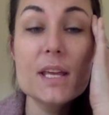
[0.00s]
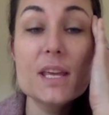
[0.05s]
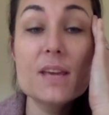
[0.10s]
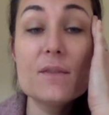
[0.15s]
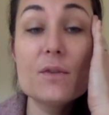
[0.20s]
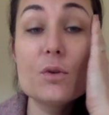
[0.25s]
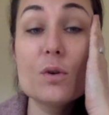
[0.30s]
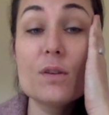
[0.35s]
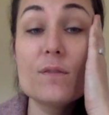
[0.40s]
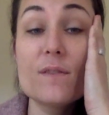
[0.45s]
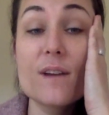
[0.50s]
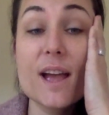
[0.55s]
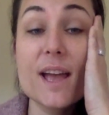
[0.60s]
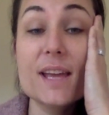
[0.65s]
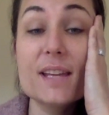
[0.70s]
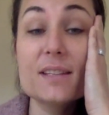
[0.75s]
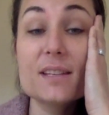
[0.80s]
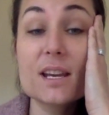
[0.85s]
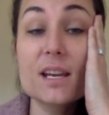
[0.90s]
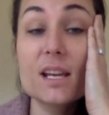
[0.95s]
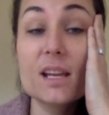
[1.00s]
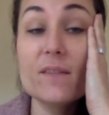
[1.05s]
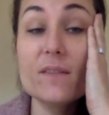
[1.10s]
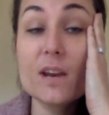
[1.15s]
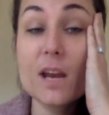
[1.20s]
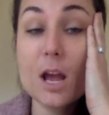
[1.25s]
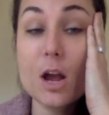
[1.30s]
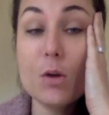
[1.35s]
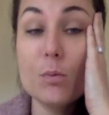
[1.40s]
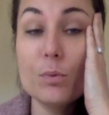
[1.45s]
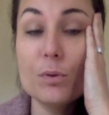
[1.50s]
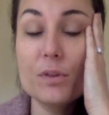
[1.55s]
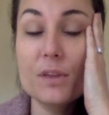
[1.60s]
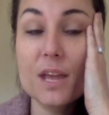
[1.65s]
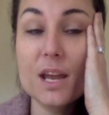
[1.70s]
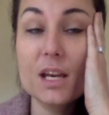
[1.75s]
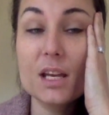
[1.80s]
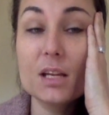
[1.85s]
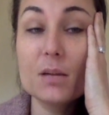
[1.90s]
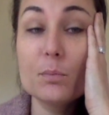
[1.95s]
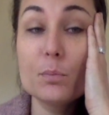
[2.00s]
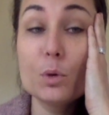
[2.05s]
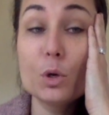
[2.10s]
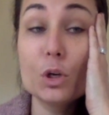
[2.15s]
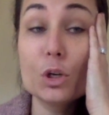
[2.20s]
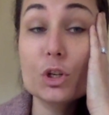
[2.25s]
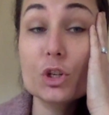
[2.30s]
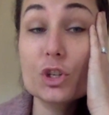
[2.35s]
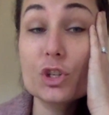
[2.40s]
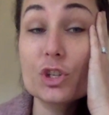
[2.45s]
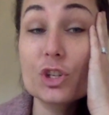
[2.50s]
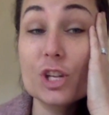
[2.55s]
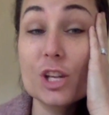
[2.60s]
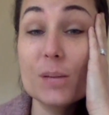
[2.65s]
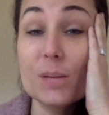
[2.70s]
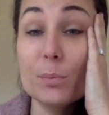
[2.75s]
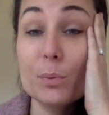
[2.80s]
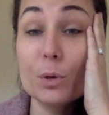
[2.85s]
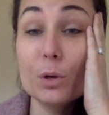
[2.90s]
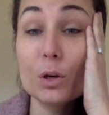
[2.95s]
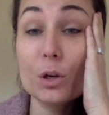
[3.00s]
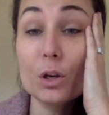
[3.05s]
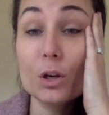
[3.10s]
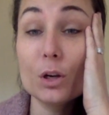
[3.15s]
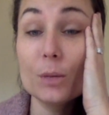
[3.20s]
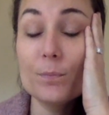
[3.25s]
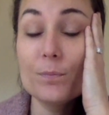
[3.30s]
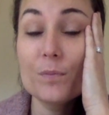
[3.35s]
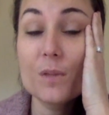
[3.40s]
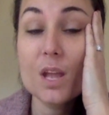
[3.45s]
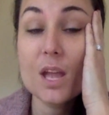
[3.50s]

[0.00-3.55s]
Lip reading: give you advice, and even help with getting books cheaper.